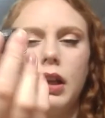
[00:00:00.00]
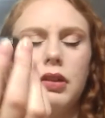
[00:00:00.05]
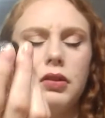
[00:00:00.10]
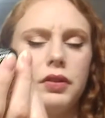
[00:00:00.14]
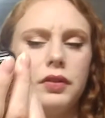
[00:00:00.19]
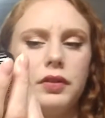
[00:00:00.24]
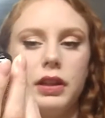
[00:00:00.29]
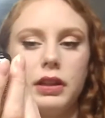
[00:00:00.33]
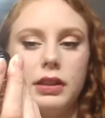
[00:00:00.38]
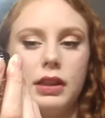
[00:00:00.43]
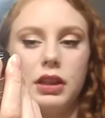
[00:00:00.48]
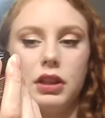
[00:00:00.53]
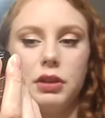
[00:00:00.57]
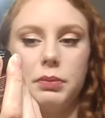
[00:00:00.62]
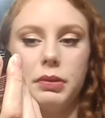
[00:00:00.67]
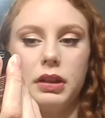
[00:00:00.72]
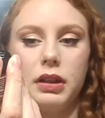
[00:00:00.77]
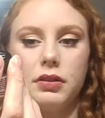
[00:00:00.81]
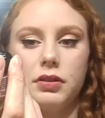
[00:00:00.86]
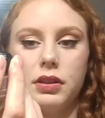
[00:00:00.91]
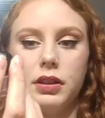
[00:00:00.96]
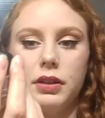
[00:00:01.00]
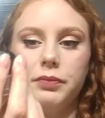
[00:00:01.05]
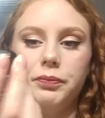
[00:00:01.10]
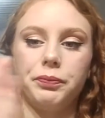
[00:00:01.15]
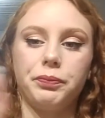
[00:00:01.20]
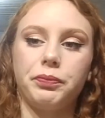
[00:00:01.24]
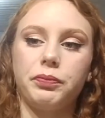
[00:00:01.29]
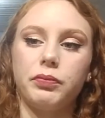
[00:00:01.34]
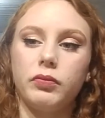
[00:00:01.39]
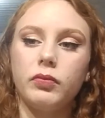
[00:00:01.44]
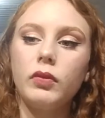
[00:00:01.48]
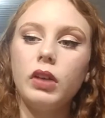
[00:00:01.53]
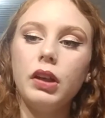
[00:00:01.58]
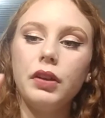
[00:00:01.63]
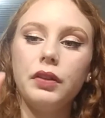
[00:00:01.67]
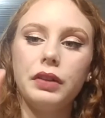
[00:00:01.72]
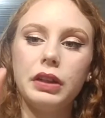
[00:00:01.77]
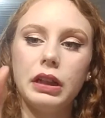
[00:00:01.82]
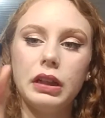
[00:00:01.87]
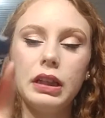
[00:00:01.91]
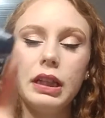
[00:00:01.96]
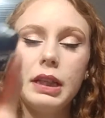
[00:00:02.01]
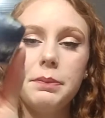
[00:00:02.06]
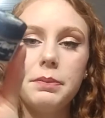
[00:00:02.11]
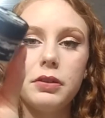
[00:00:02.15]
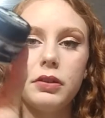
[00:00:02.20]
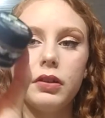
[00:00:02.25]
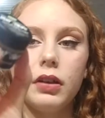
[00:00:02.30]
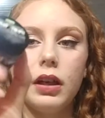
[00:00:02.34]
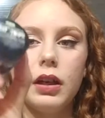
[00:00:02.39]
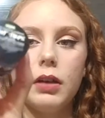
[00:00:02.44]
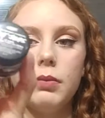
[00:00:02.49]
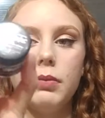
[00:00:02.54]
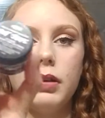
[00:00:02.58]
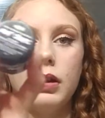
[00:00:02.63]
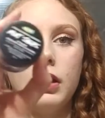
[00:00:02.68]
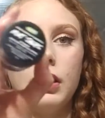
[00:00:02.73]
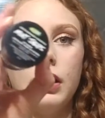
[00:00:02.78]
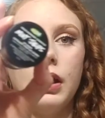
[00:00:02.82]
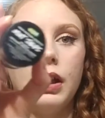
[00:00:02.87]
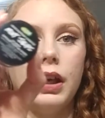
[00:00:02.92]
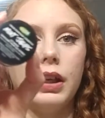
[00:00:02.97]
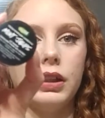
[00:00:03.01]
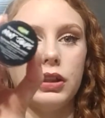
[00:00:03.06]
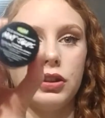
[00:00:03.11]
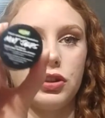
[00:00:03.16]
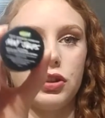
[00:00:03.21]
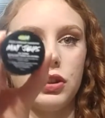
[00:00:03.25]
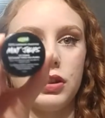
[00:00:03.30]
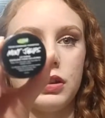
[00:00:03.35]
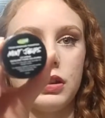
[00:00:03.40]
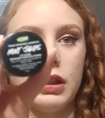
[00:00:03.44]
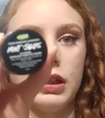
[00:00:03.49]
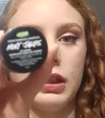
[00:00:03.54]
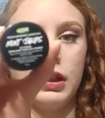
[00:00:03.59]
I don't know if that's how you pronounce it, their lip scrub, and it's just